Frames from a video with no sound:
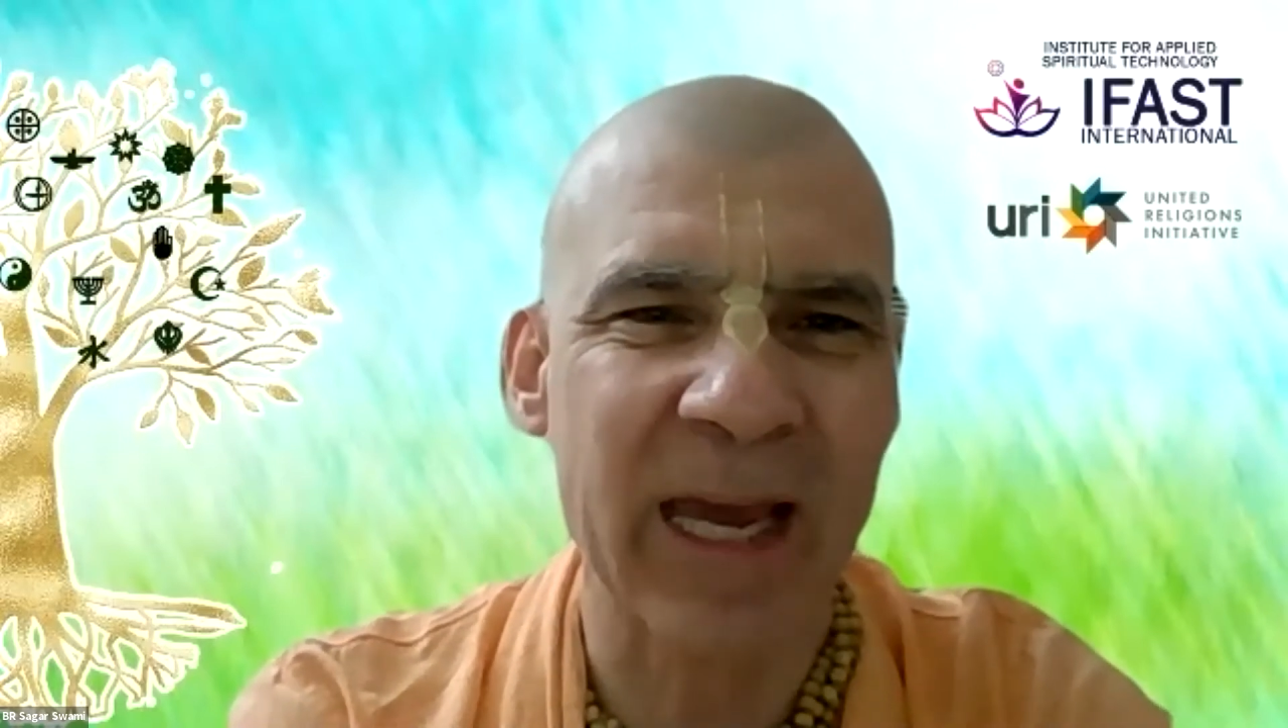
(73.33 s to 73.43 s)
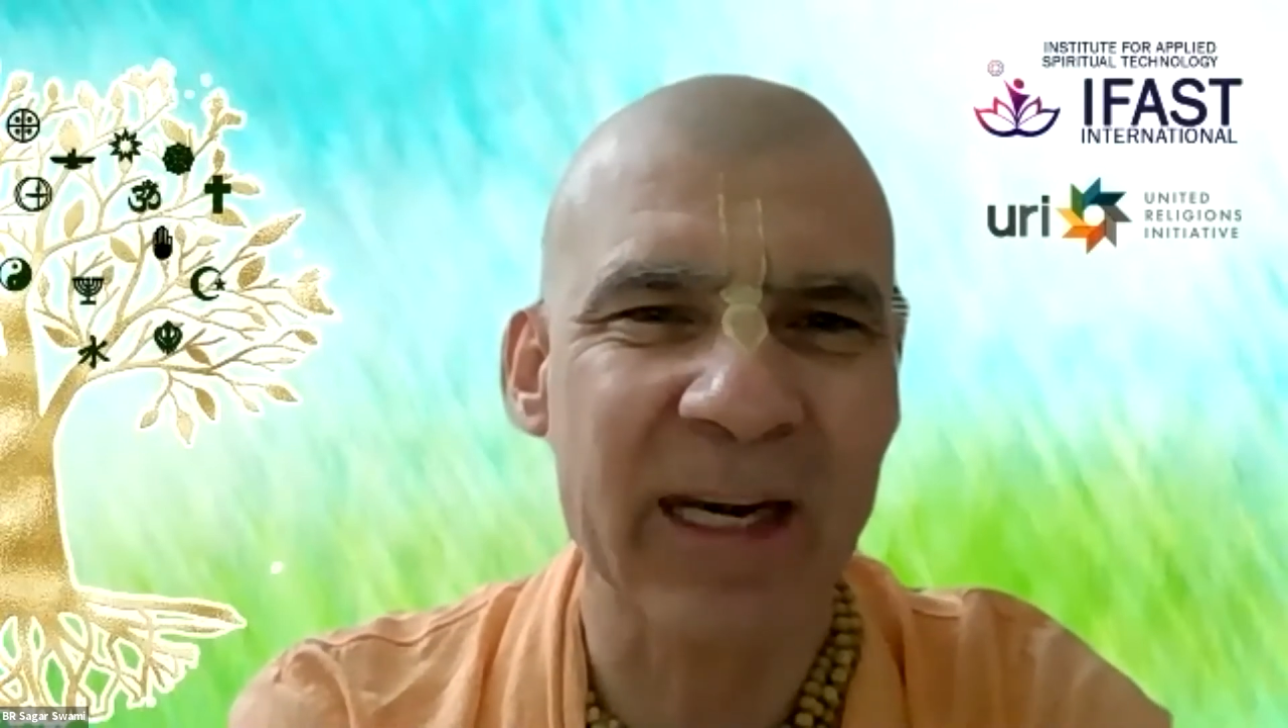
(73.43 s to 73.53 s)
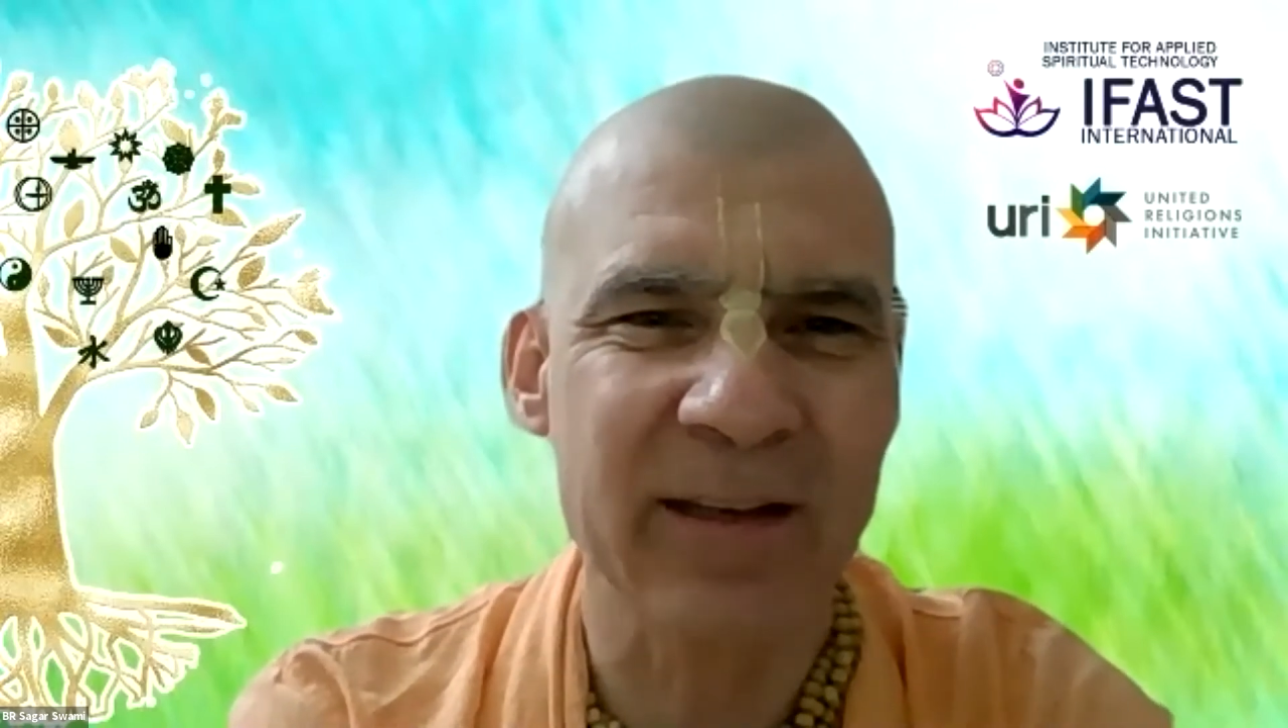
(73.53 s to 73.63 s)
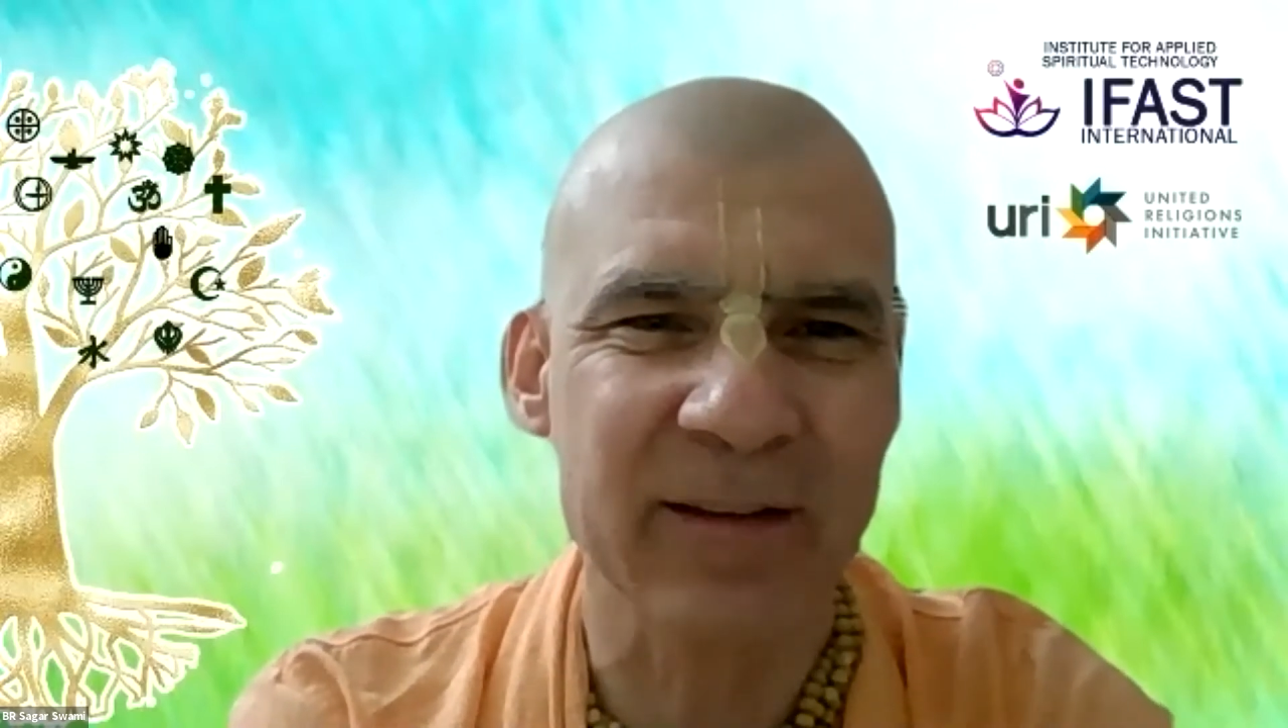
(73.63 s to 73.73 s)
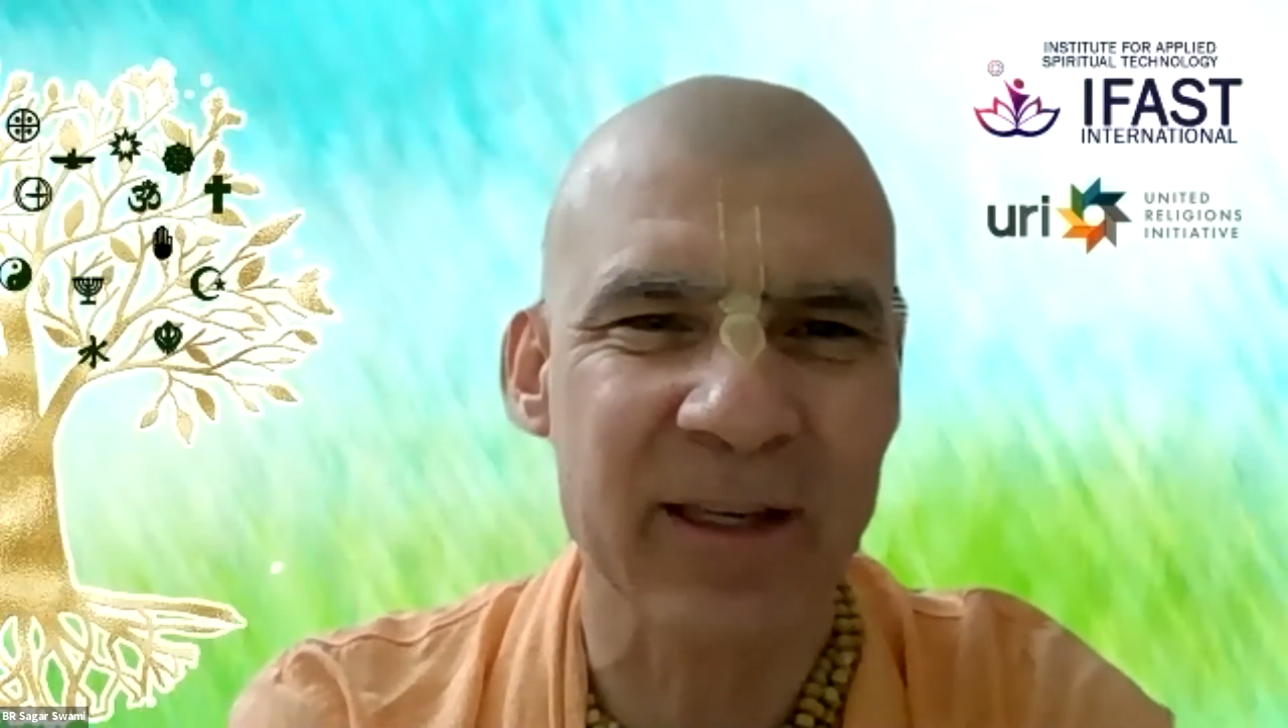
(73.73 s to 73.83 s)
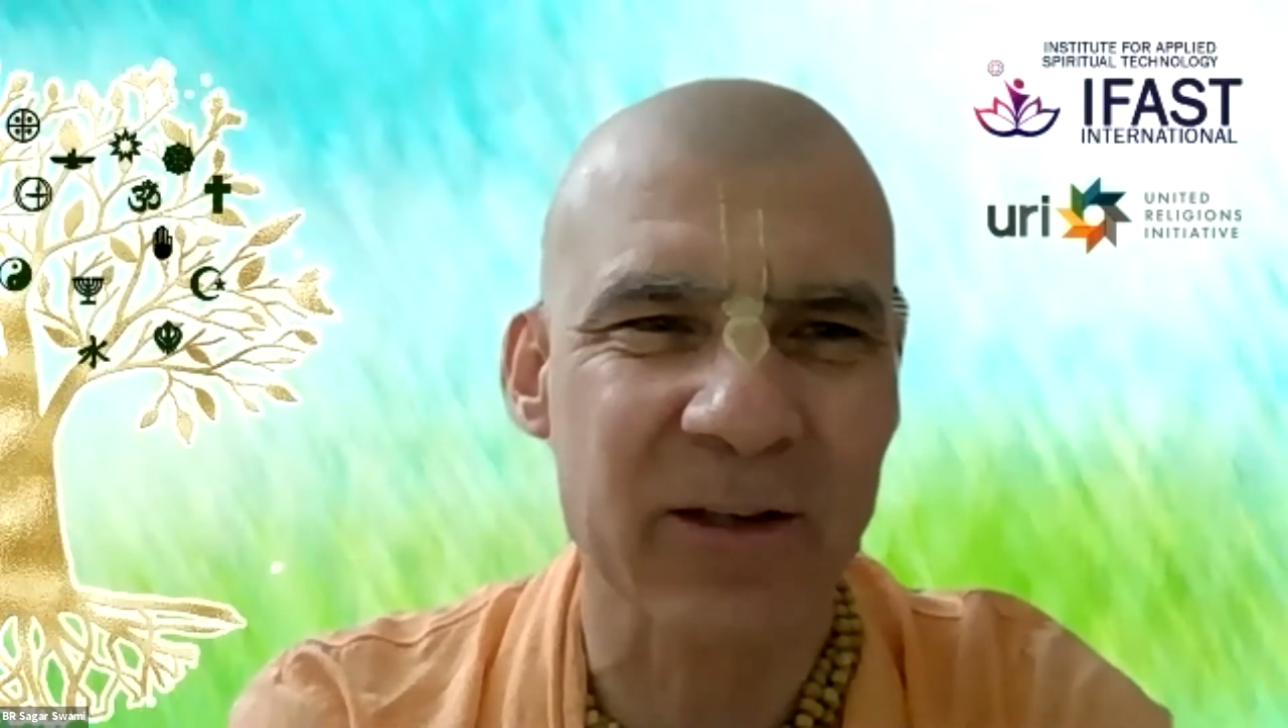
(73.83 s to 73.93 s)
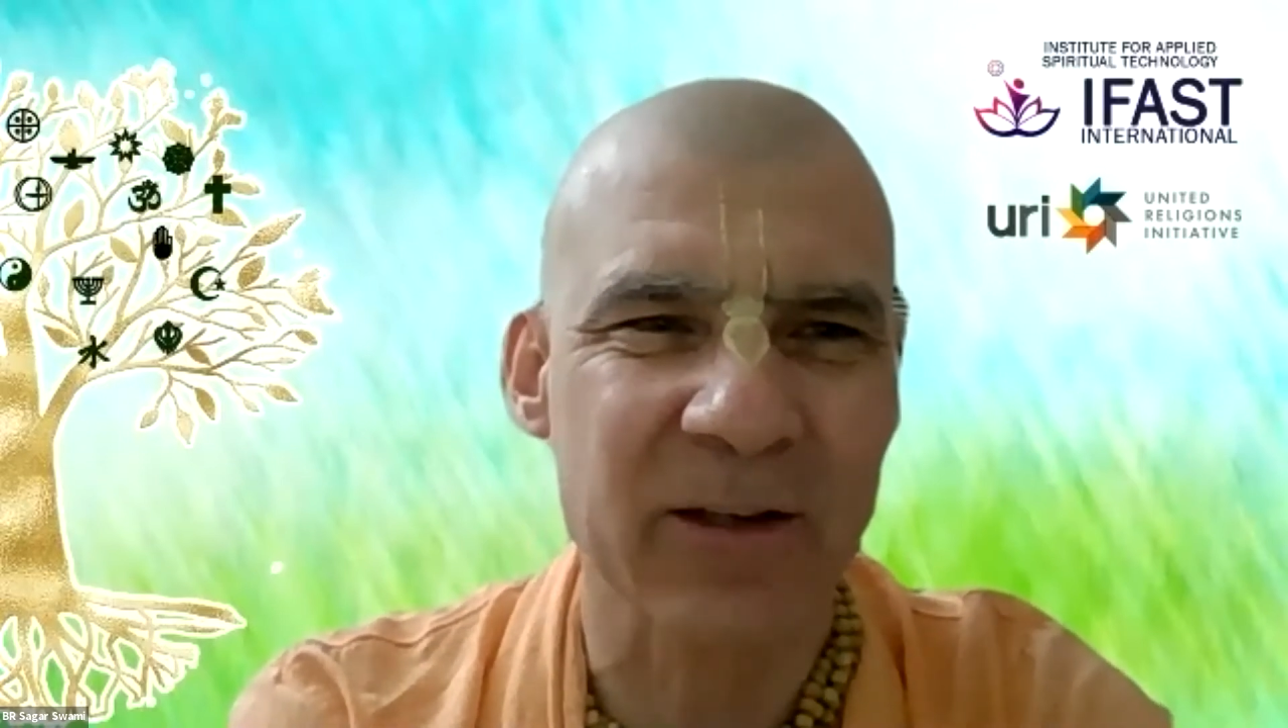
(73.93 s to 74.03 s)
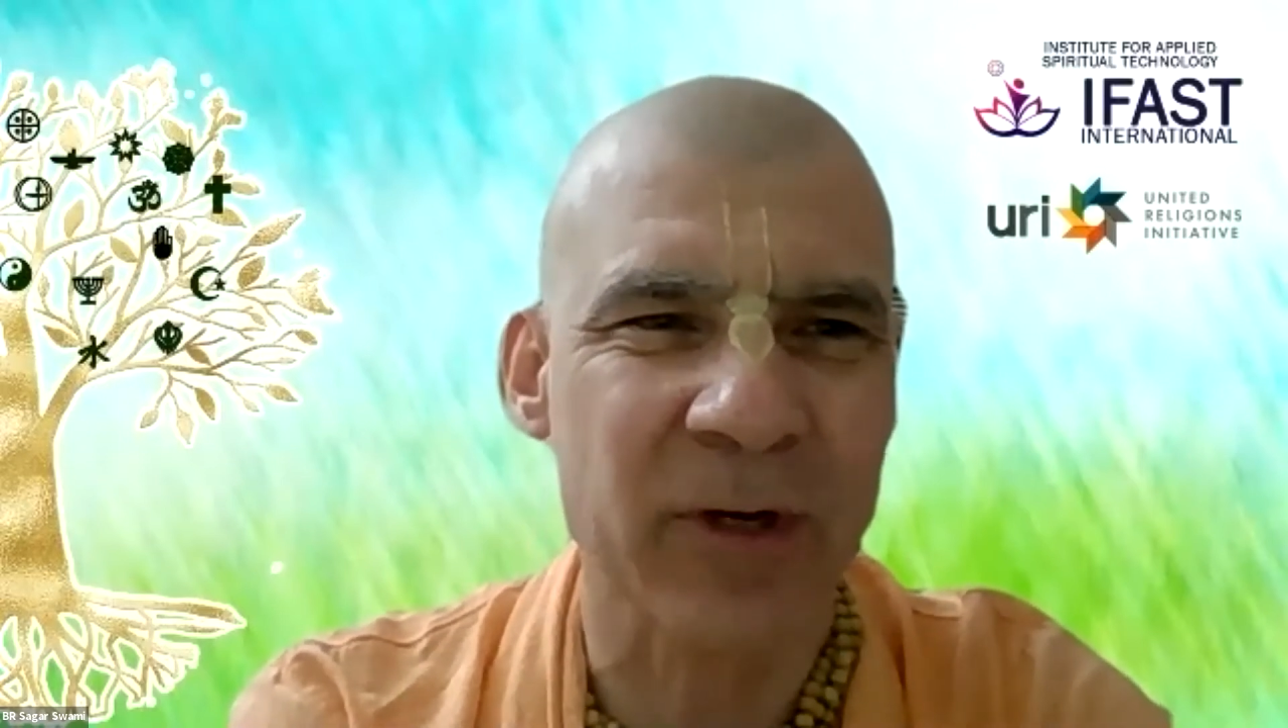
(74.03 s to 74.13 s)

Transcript: anything.